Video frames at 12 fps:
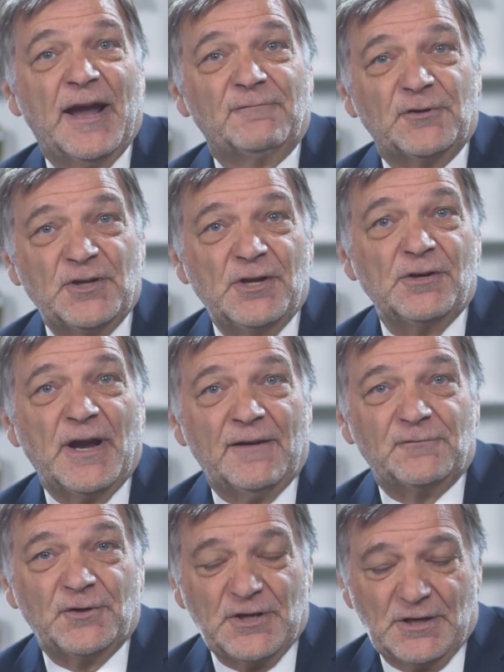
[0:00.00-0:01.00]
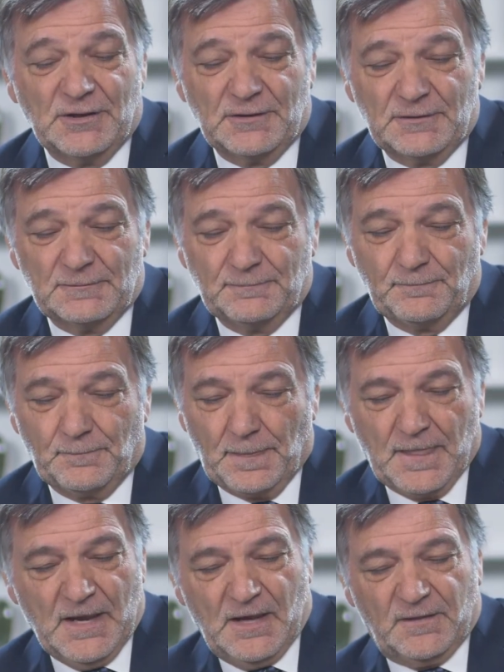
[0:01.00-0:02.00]
after year after year.
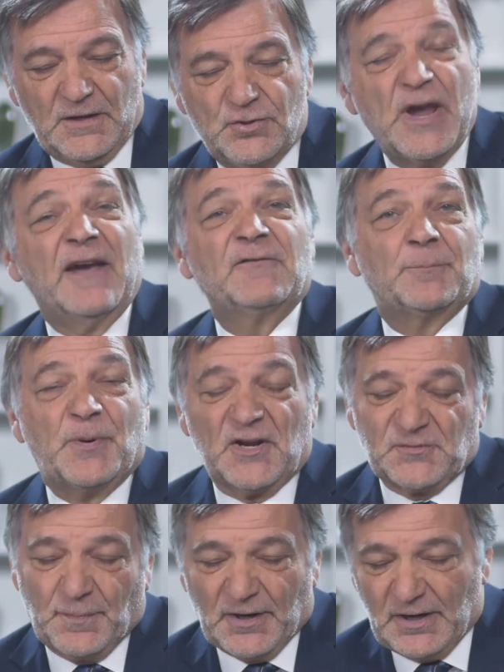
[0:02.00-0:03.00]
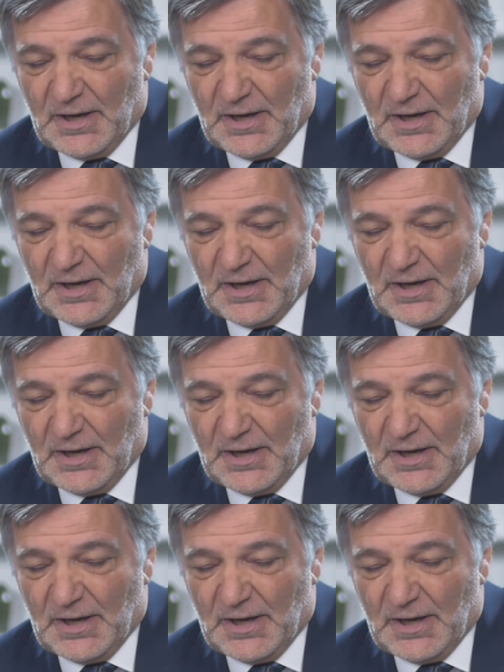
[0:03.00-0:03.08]
Then you have the prosperity